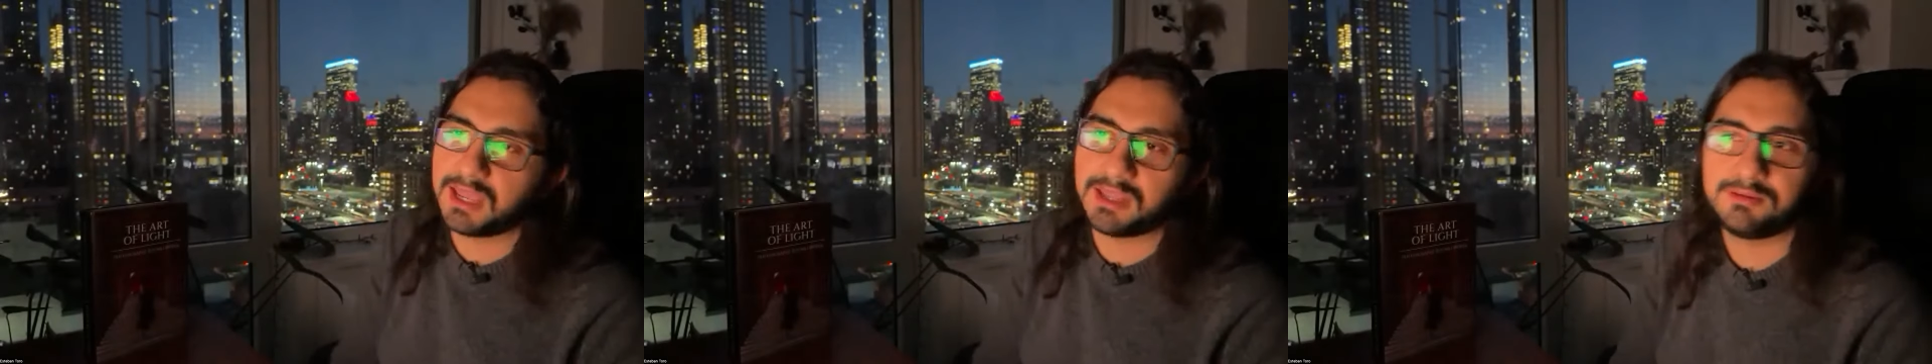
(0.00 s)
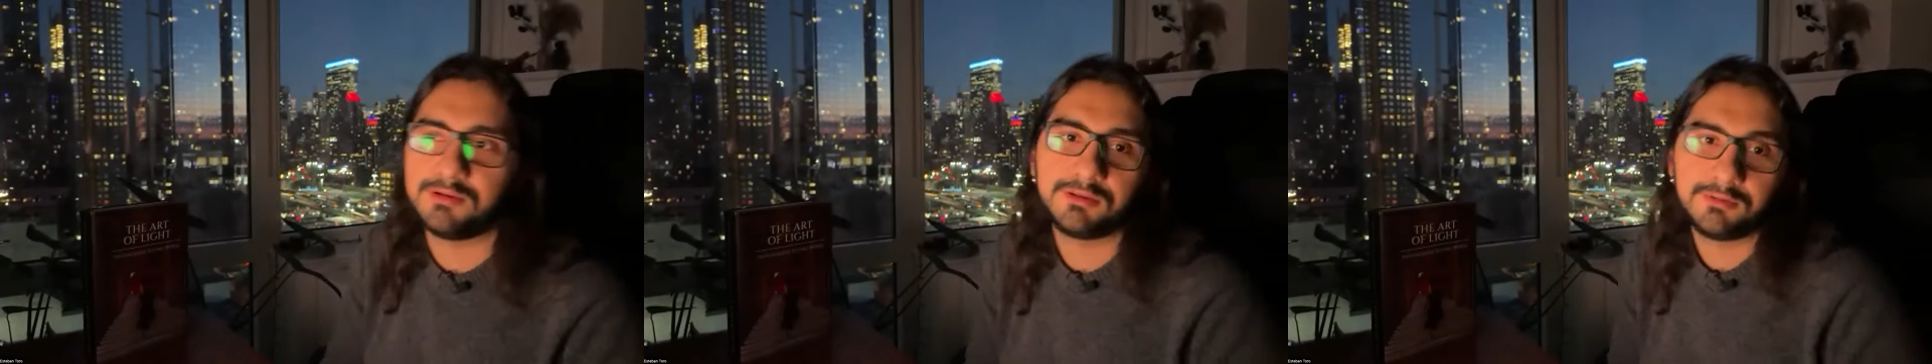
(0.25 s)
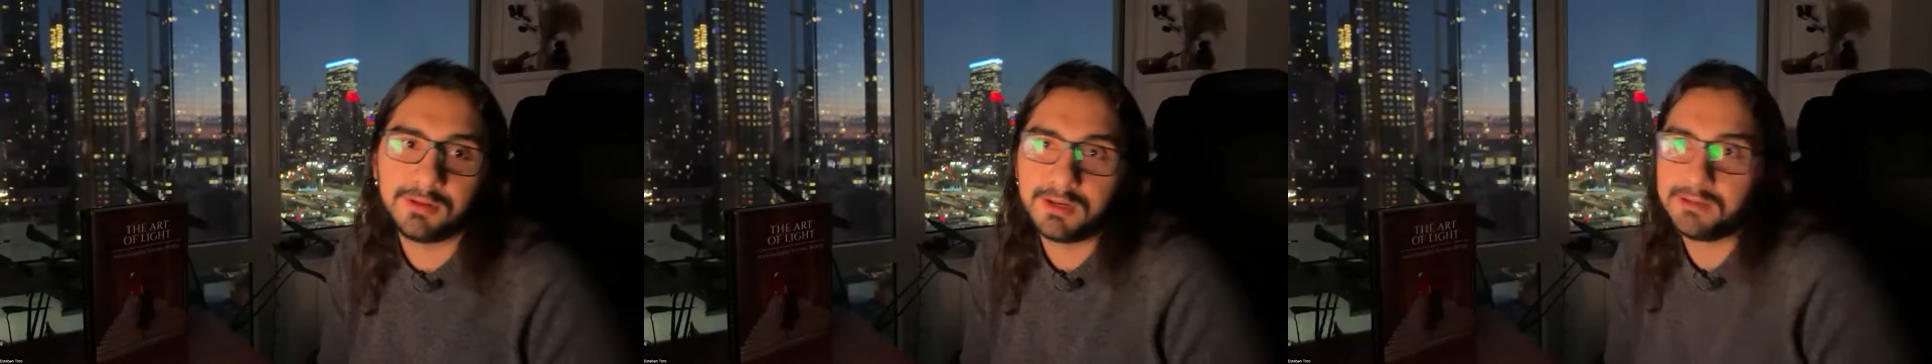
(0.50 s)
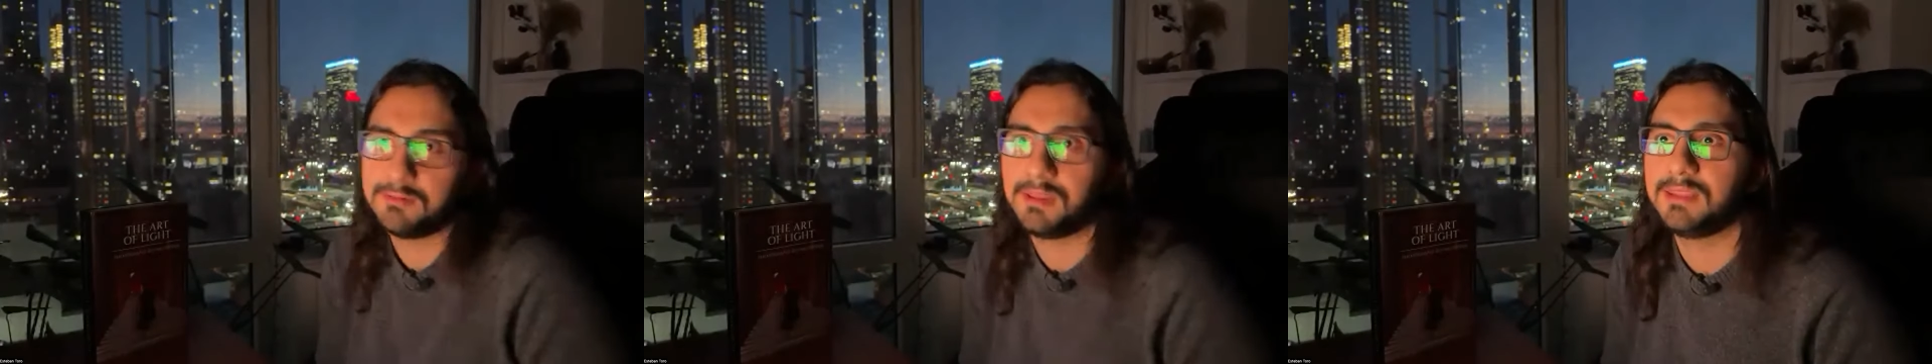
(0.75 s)
and you can do it,
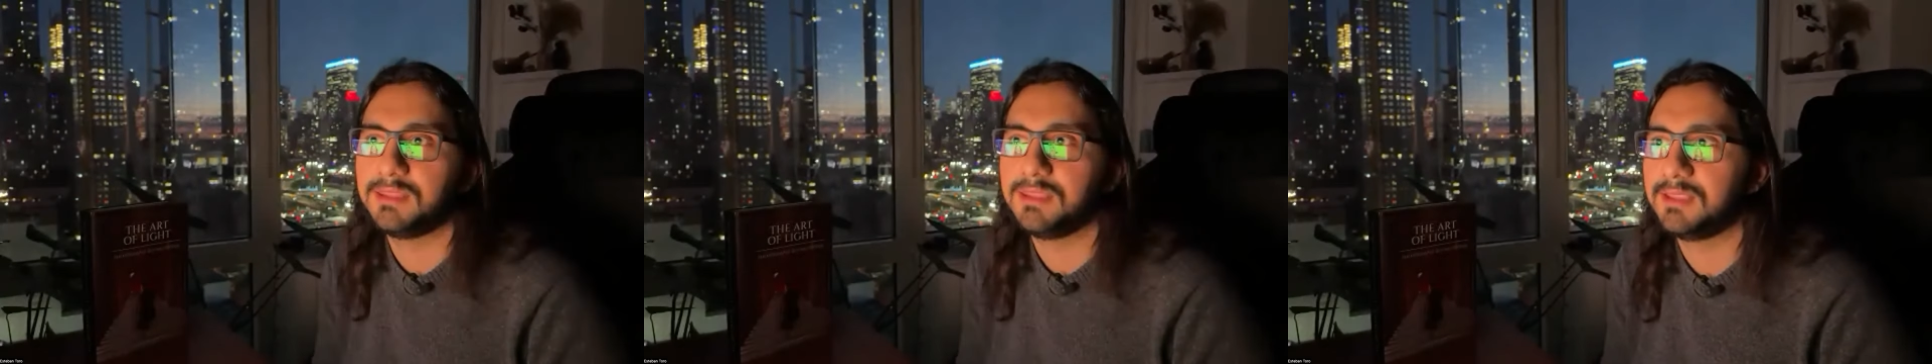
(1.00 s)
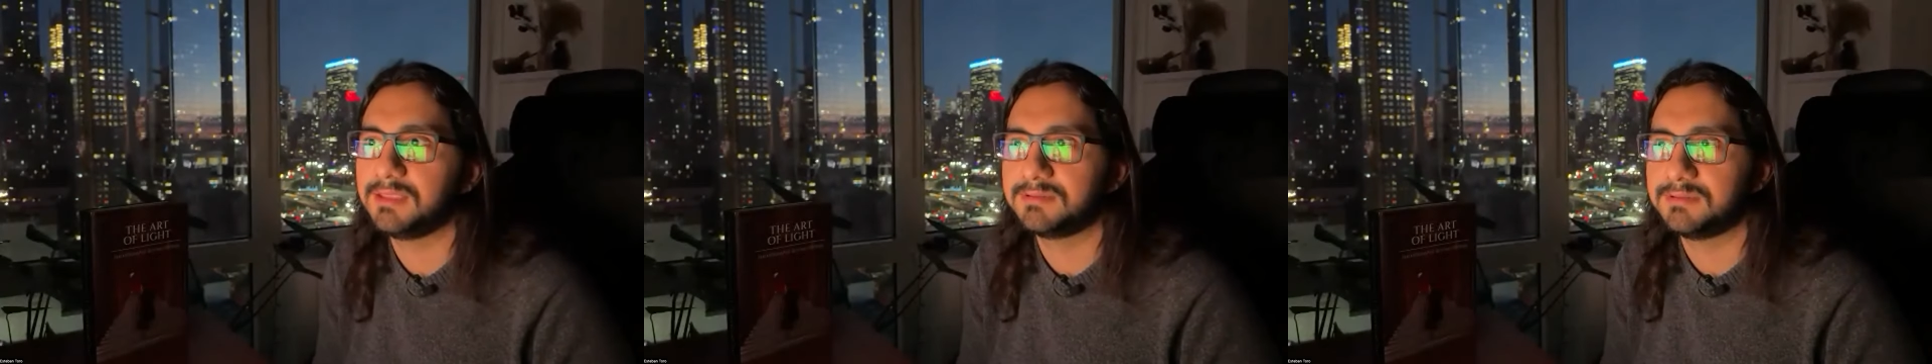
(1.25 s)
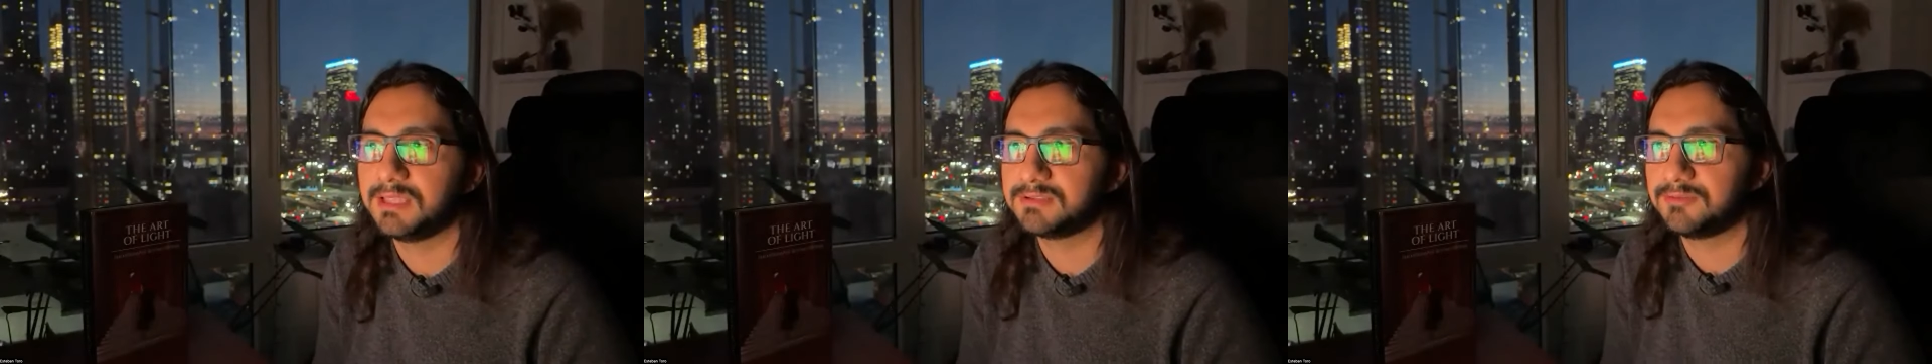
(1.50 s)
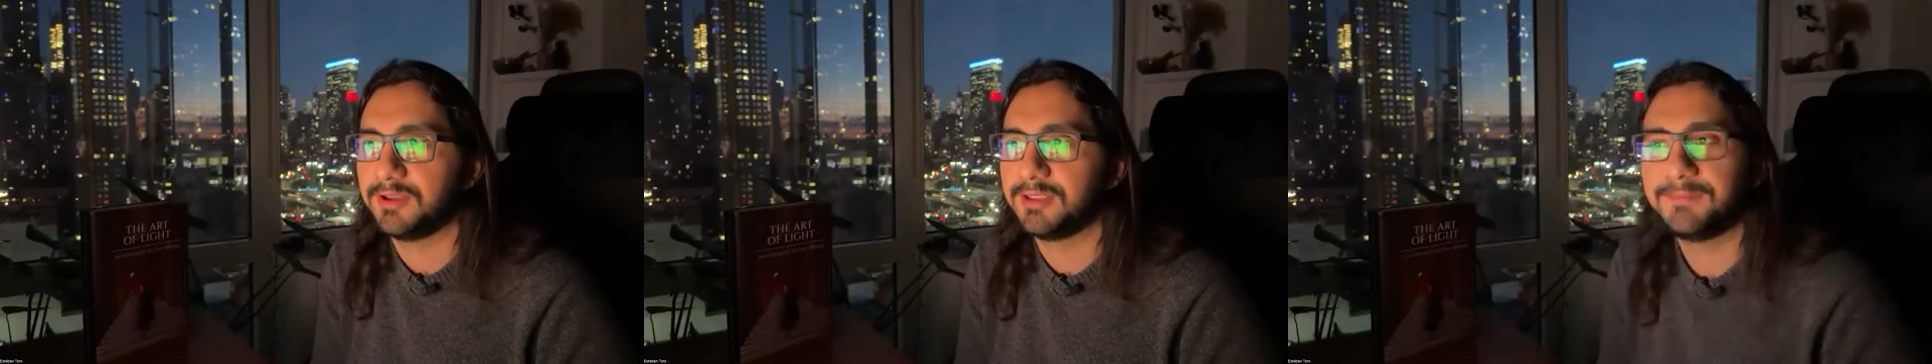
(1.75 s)
and I think that's
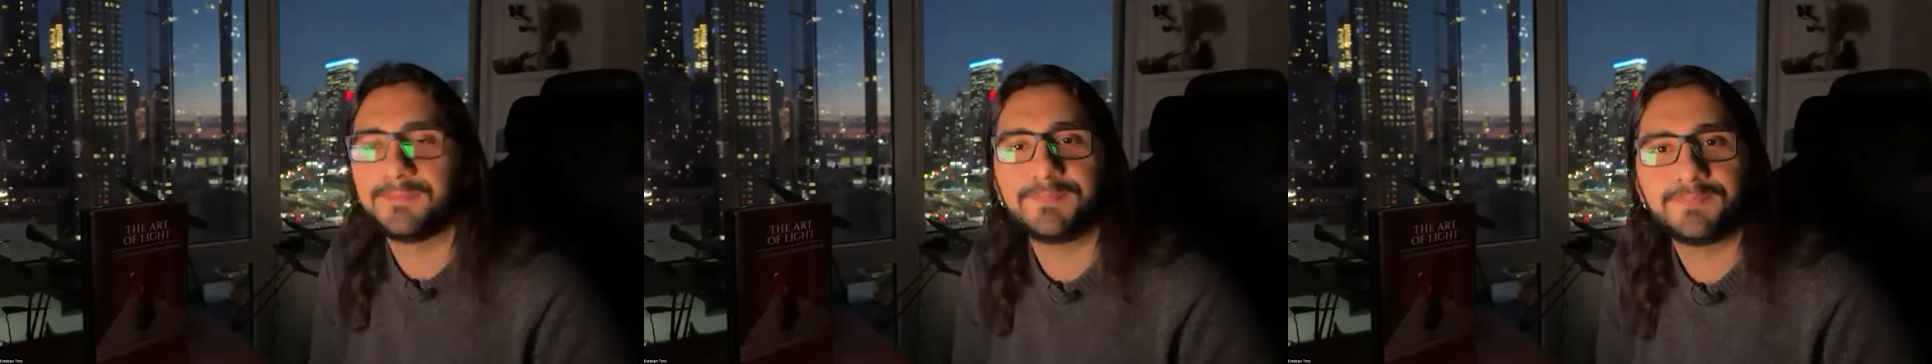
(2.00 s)
that's great.